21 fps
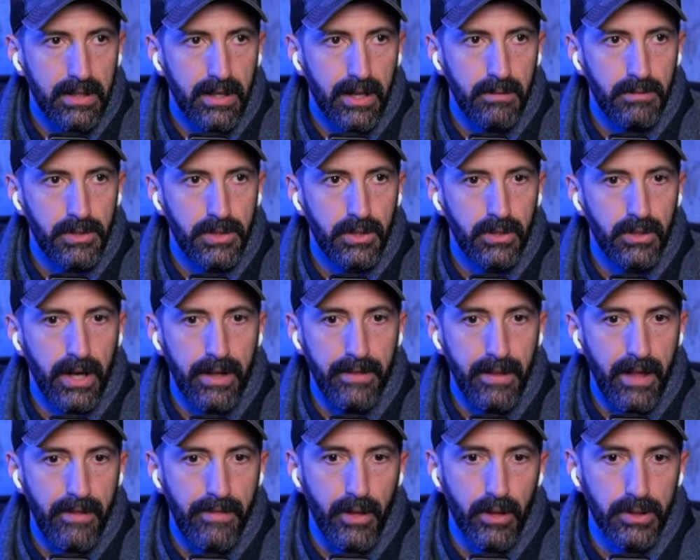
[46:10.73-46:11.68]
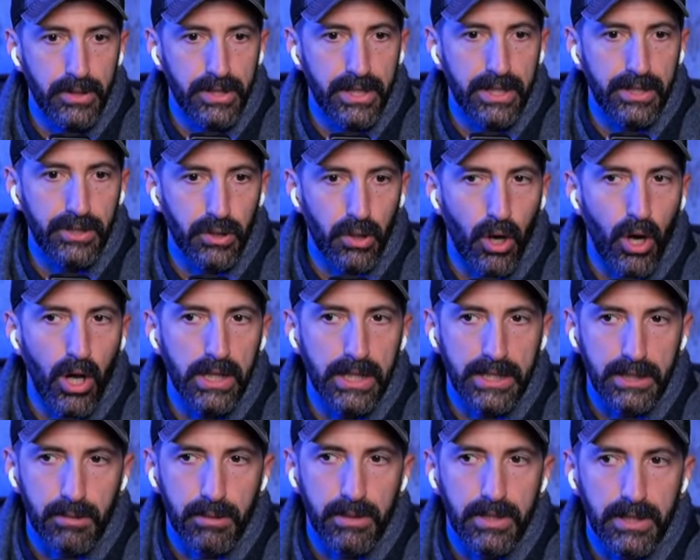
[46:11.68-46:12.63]
I'm still and those things are all
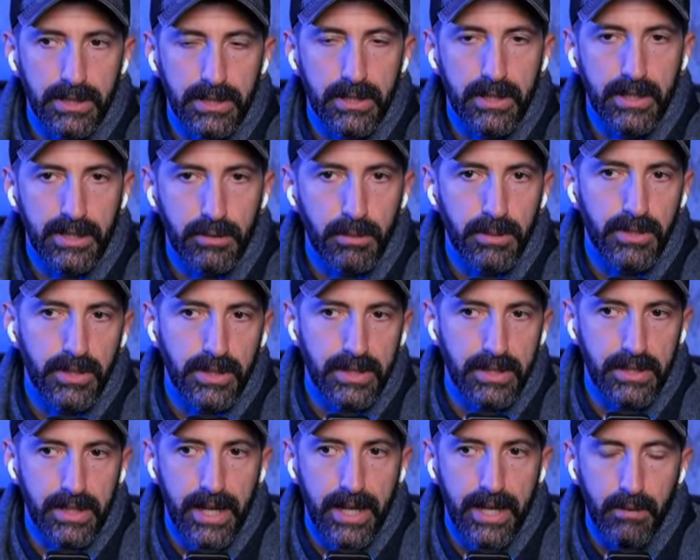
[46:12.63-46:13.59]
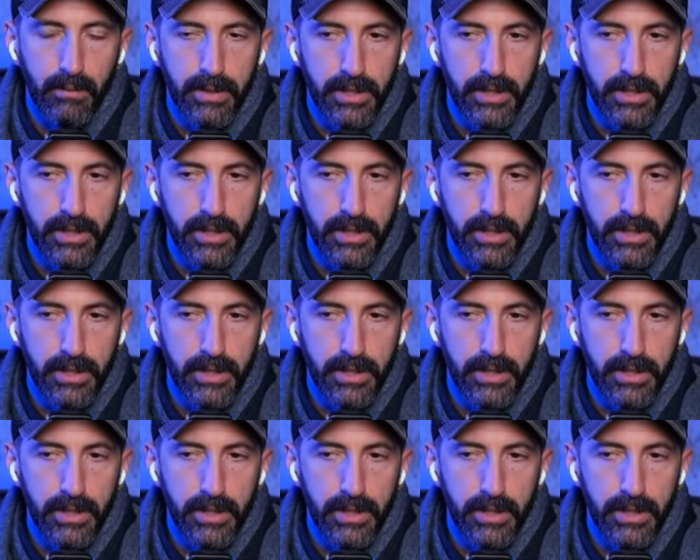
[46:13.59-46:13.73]
explicitly stated,